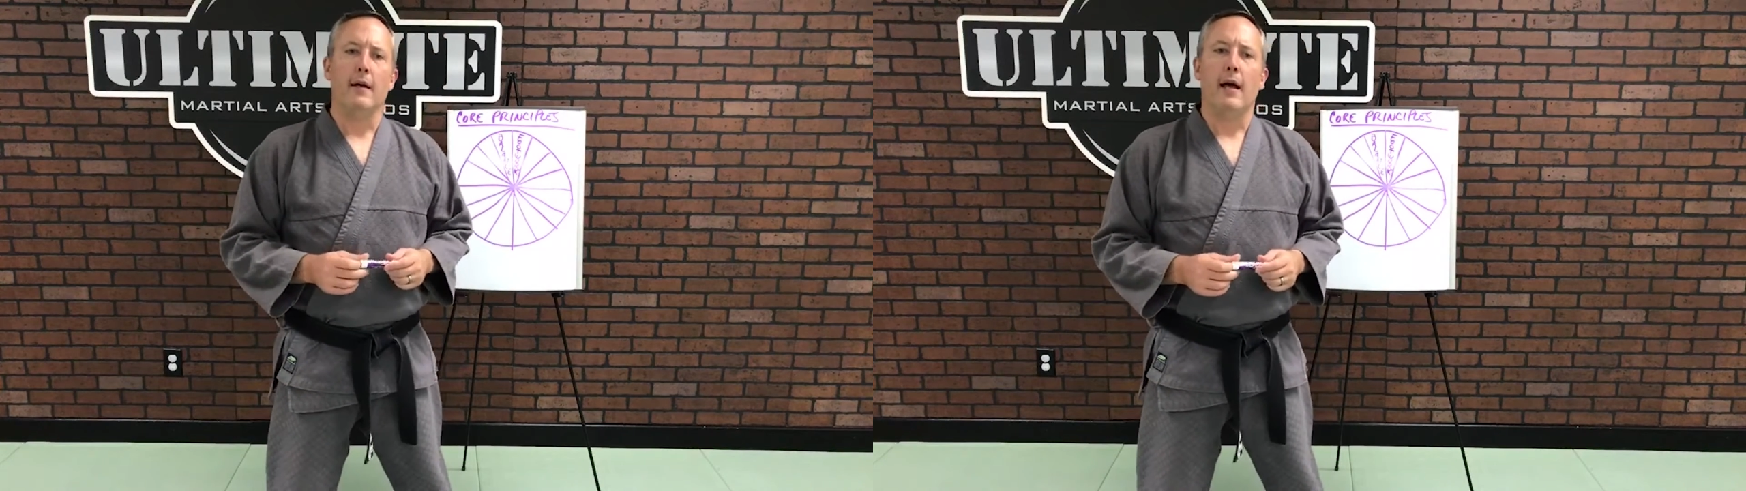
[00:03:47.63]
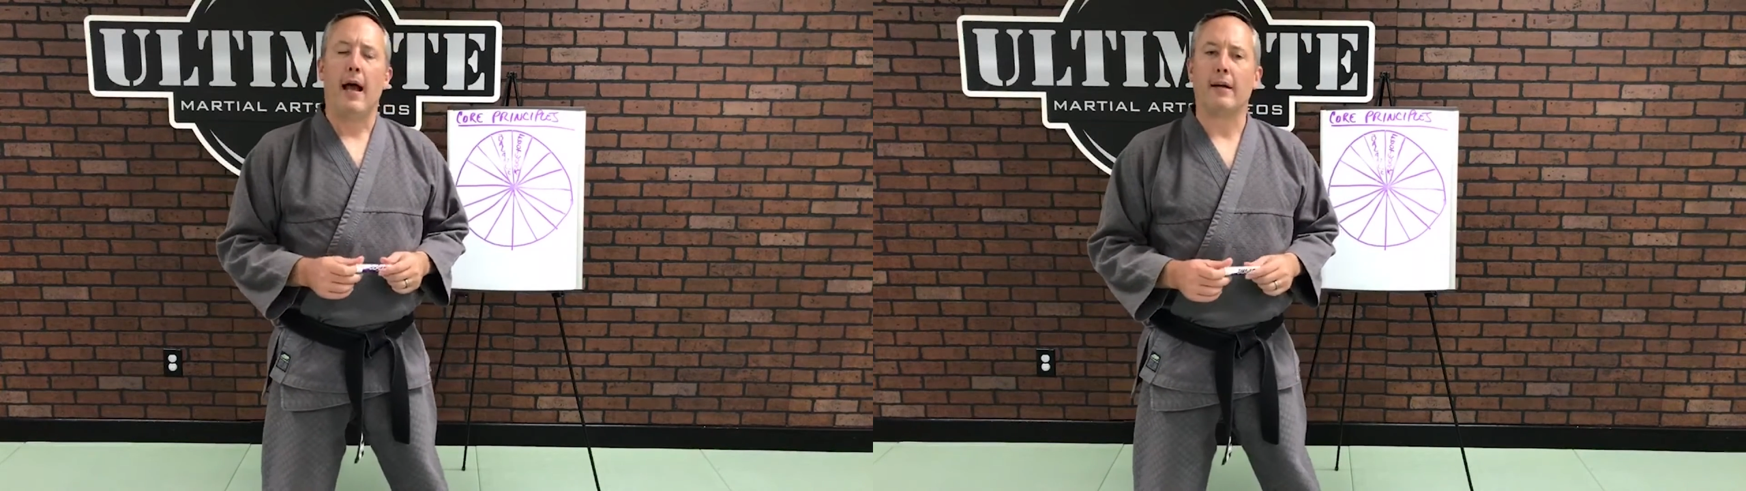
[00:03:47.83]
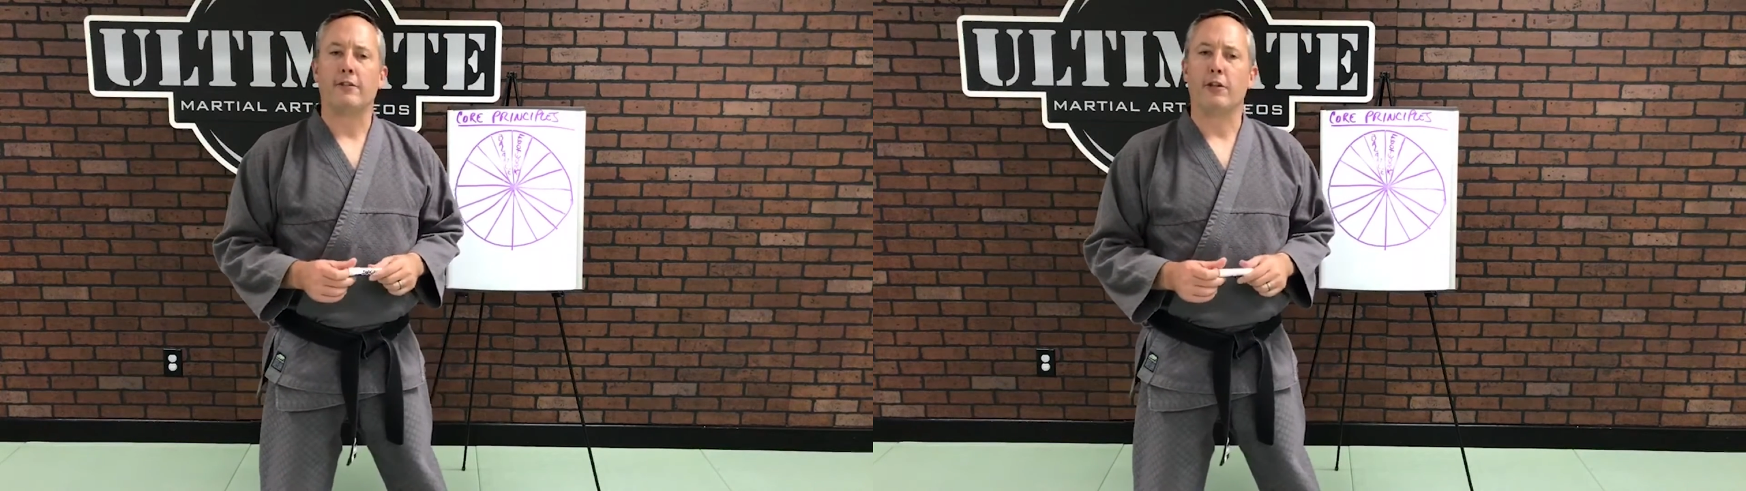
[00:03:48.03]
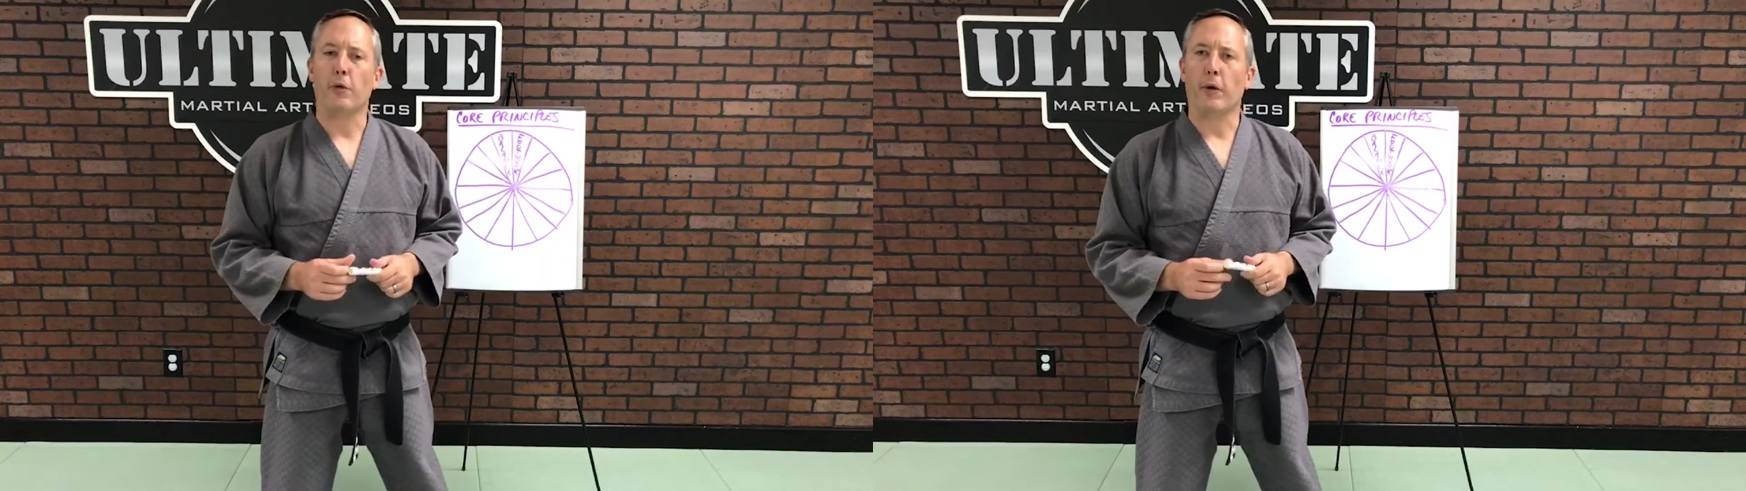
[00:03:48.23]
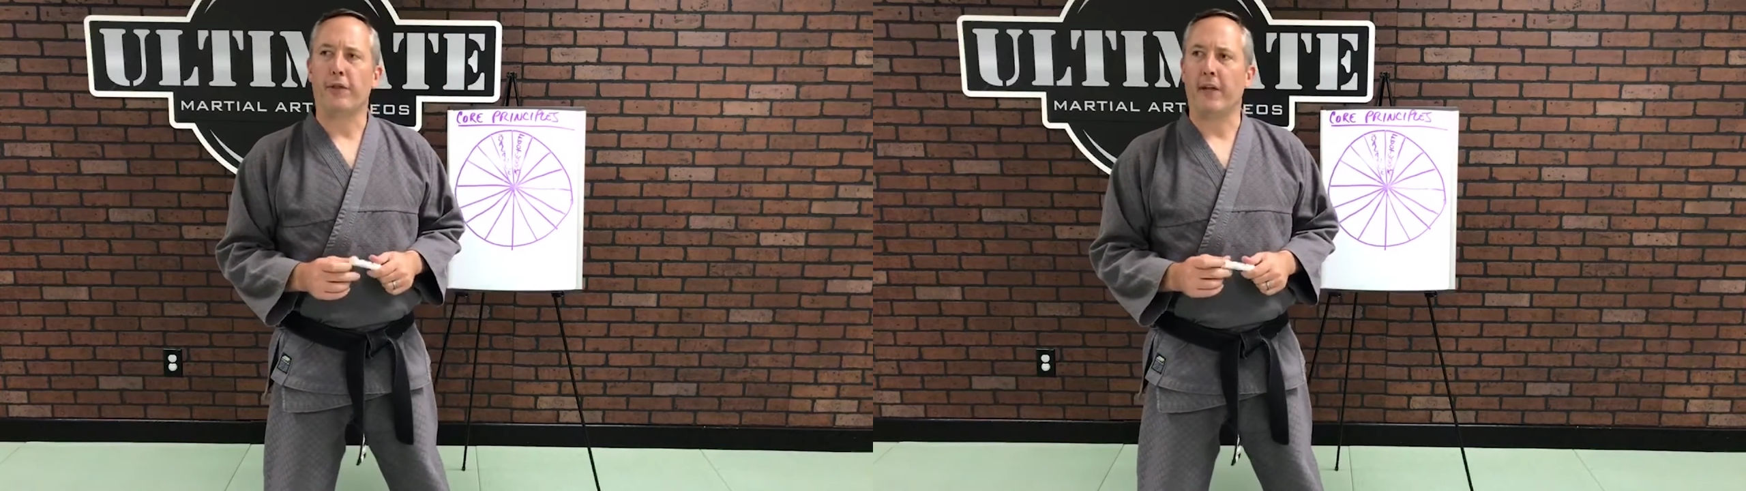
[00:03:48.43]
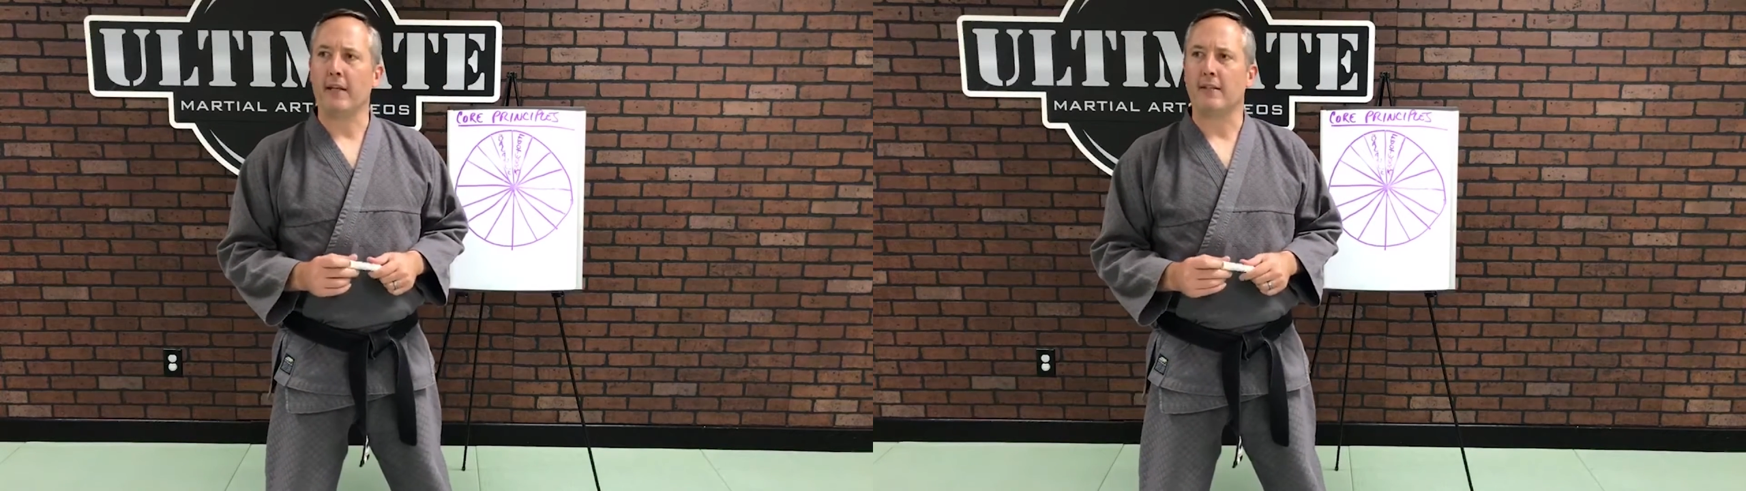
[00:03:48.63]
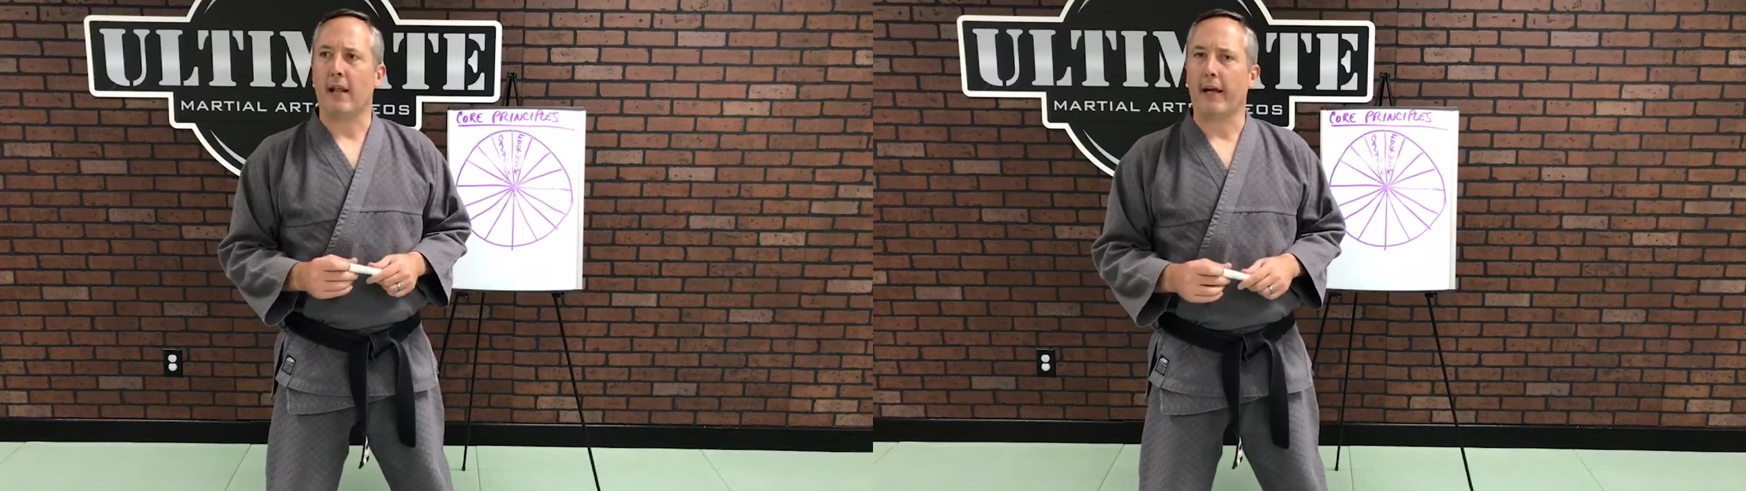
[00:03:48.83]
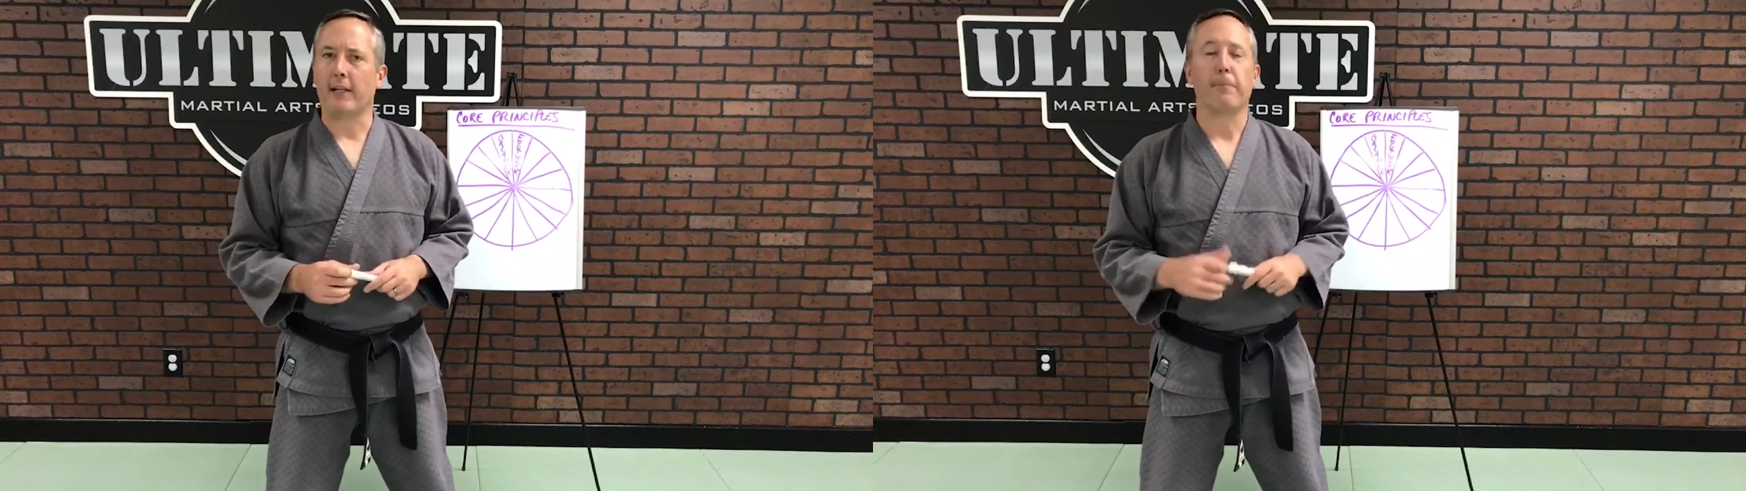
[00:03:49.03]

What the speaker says: has to do with things like